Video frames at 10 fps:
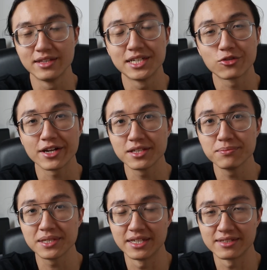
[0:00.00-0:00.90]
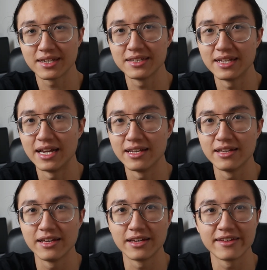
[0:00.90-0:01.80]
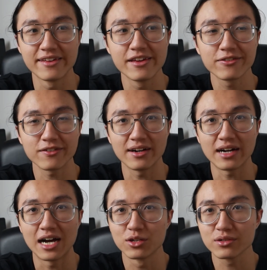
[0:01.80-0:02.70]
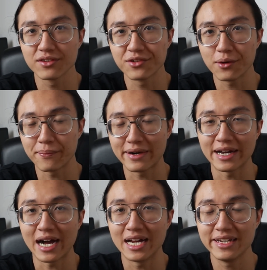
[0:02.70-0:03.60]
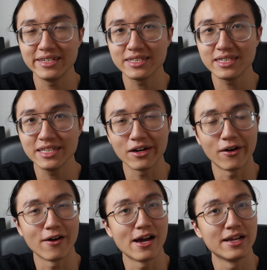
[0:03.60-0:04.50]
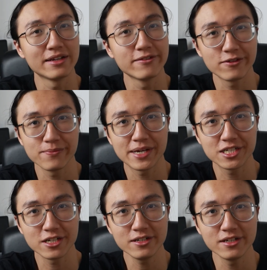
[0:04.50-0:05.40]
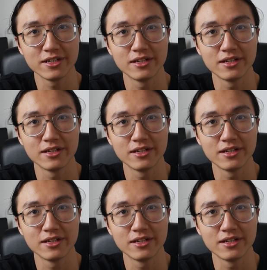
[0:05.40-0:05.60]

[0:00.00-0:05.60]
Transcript: They threatened me. They said that if I don't give out my identity or information,